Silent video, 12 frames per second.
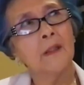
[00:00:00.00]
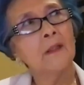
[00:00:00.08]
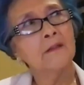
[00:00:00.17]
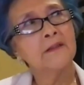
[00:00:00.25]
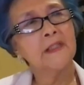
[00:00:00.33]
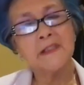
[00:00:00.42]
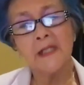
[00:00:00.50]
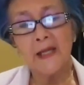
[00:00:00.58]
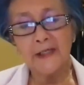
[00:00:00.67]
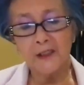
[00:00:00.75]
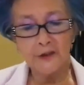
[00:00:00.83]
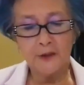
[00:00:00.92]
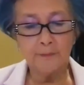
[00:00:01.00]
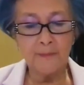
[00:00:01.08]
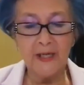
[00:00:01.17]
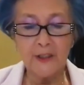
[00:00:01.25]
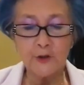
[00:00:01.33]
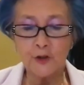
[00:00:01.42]
decided to
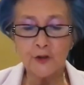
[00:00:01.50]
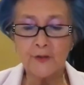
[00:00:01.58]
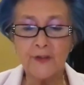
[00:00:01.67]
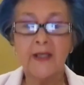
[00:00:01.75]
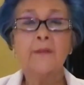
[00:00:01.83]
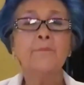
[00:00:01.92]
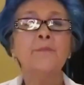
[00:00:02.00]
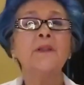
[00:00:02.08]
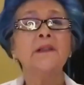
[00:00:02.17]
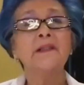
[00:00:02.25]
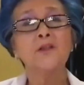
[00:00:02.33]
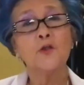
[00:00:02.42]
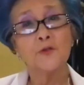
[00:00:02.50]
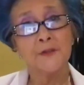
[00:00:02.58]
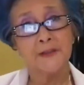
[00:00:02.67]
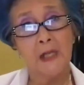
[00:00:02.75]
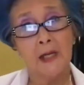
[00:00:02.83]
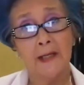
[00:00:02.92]
major in political
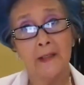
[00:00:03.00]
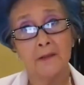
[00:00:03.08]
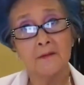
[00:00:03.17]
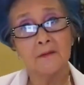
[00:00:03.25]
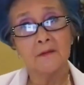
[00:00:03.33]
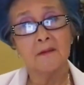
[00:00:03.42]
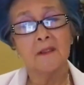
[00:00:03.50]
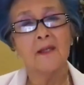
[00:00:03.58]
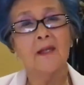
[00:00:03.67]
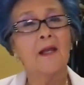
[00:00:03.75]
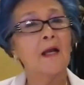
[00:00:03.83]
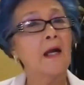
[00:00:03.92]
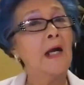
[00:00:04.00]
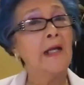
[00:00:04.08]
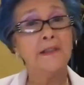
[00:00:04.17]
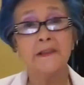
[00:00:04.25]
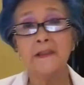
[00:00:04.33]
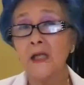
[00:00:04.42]
science. I
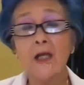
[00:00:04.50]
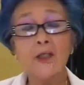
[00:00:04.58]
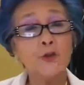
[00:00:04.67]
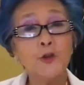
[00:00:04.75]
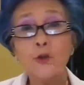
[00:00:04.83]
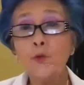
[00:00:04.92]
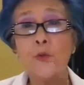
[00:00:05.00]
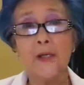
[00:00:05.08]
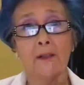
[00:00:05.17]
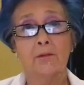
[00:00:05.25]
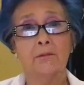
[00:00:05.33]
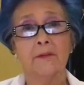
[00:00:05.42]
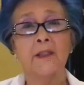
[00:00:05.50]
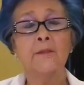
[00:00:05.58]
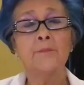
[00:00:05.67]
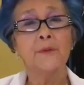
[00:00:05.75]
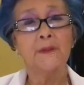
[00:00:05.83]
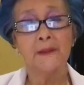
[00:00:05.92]
did not do well in
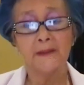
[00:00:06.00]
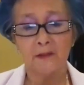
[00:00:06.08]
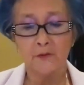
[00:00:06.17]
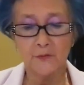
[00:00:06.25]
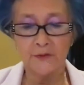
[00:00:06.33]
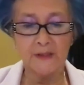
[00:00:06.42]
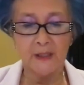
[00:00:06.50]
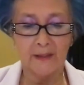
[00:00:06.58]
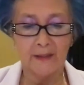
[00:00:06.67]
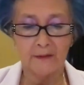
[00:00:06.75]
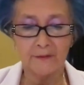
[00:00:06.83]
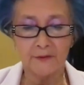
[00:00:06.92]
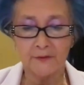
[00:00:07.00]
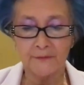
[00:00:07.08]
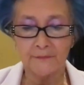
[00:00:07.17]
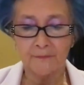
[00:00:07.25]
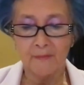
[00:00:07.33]
political science.